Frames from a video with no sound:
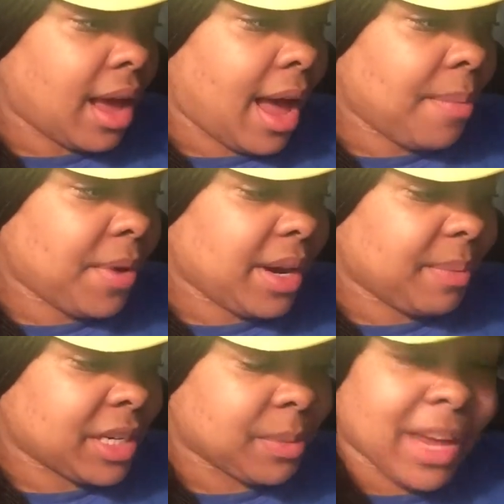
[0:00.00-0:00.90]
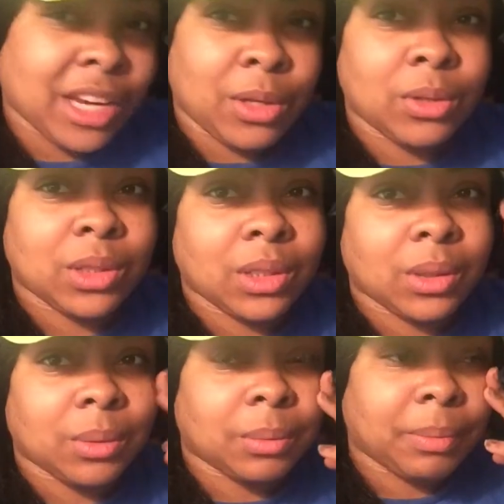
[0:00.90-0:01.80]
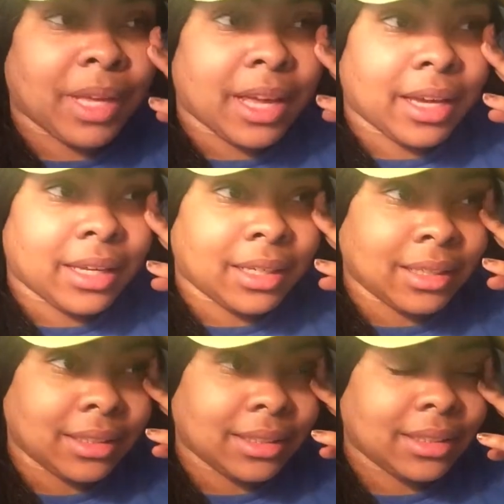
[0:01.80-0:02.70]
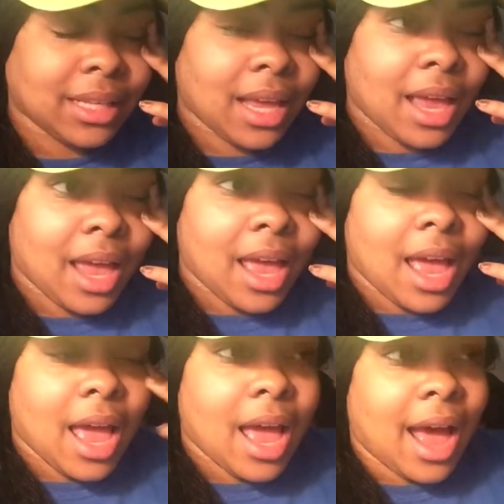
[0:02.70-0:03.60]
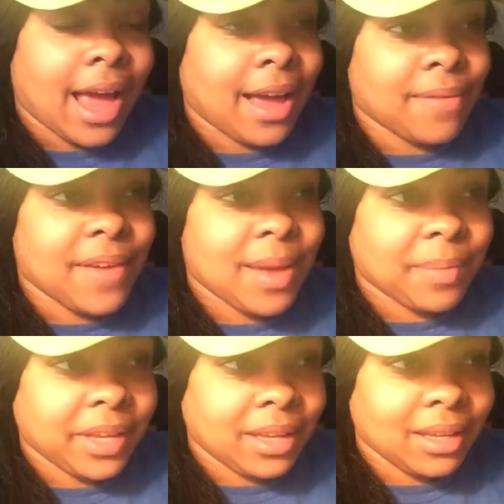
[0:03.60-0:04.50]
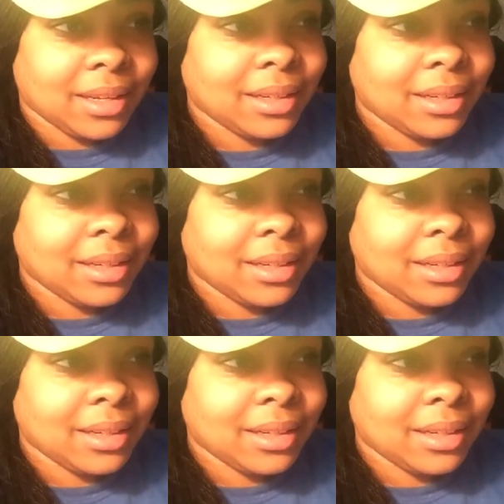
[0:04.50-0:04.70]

I pretty much made a YouTube because I got family